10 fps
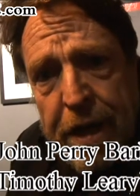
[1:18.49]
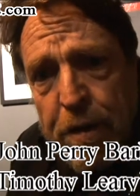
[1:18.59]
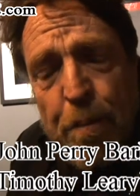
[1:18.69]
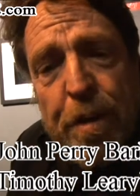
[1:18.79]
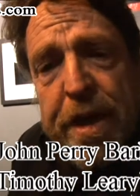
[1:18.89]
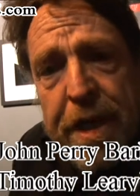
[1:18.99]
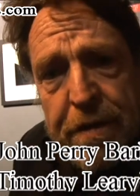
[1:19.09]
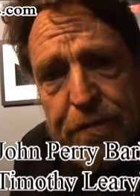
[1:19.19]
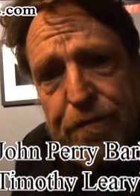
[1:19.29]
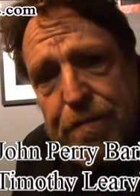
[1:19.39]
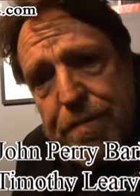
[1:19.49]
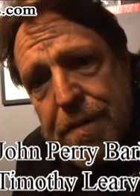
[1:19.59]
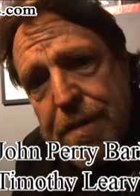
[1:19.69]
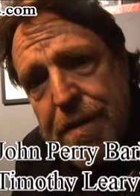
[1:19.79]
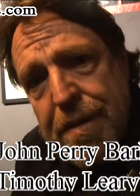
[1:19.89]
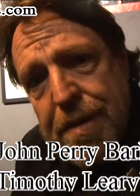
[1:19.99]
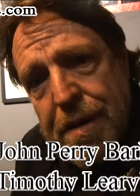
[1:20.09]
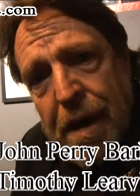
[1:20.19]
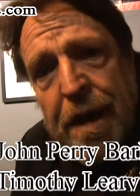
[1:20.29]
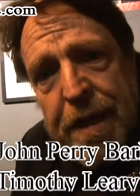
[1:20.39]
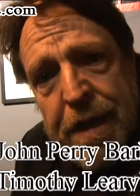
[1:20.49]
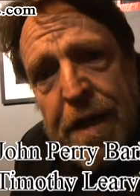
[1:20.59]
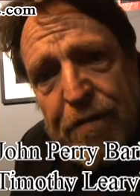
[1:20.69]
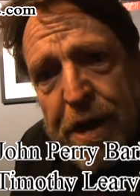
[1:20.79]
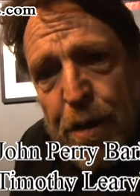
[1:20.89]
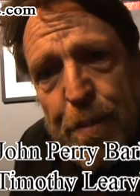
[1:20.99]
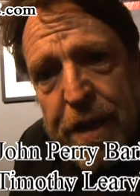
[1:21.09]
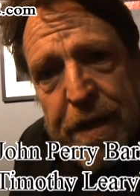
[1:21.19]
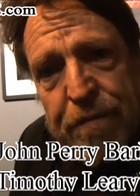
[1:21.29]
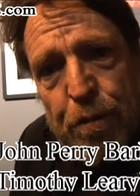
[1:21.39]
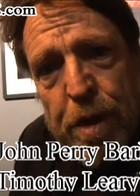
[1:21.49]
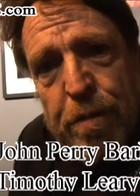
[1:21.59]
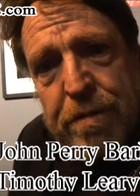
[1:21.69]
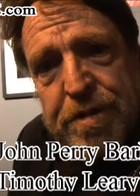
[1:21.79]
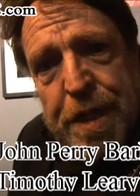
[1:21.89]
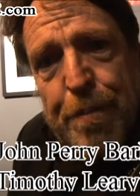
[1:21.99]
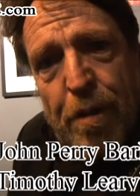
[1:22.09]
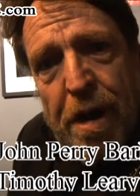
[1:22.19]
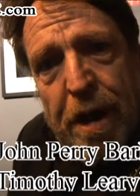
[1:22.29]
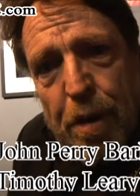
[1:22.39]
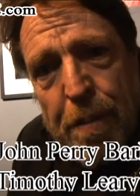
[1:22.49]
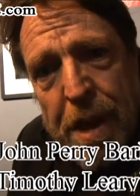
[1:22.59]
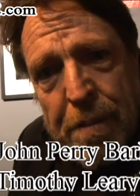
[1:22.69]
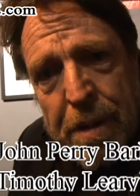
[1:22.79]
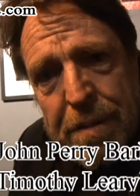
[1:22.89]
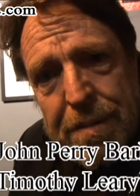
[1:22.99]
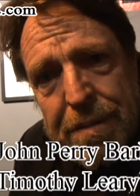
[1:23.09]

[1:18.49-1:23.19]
I don't believe Oddly enough, I don't believe that we would have seen Barack Obama